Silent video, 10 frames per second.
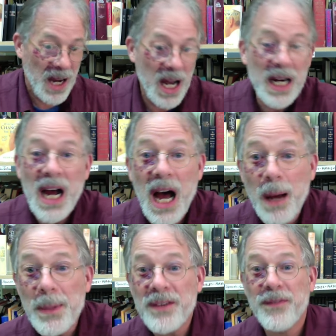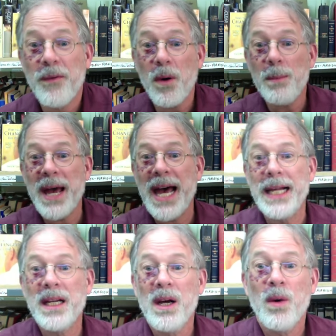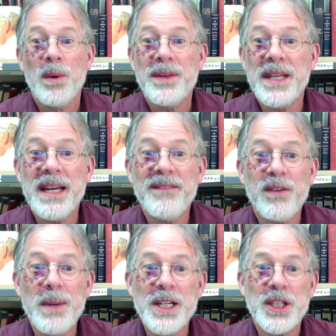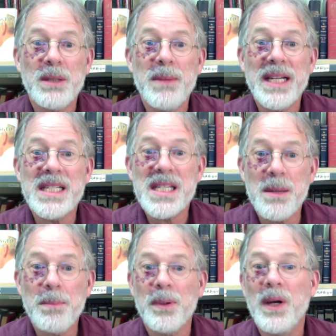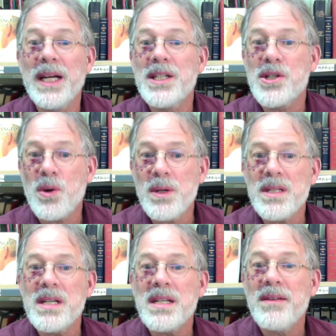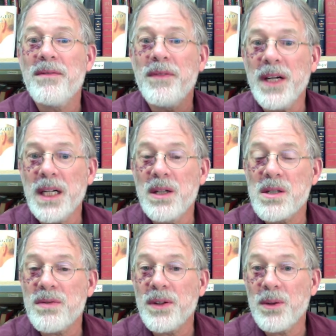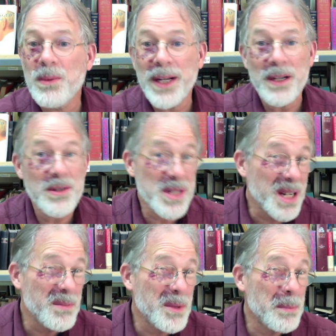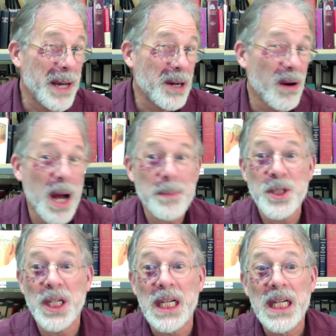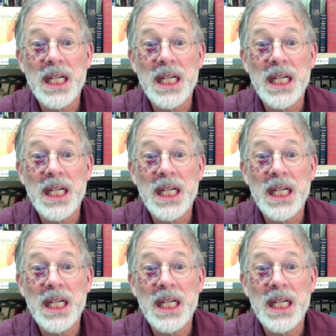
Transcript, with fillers: a comic format with the information made simple and sources and footnotes for the reader seemed the better option.